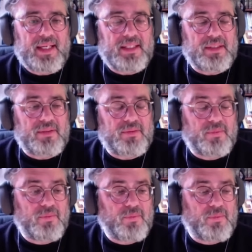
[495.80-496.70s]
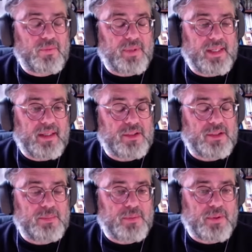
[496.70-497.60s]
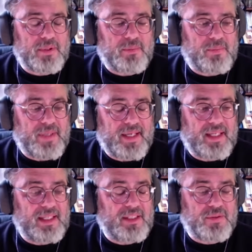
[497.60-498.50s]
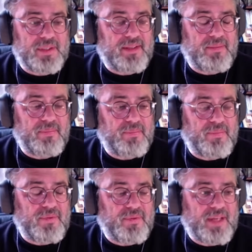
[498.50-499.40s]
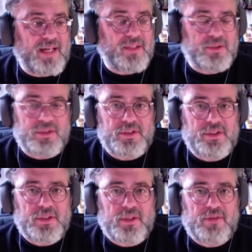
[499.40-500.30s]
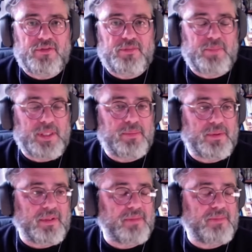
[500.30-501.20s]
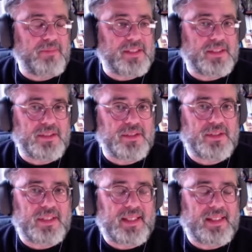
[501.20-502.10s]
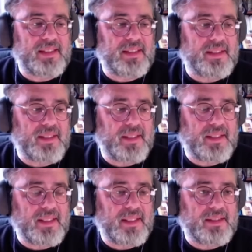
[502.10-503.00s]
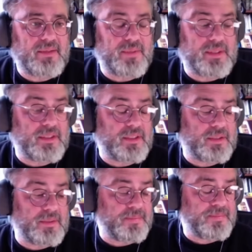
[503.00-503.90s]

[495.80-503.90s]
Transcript: and we are supported by literally thousands of people and messages mm-hmm. and and which is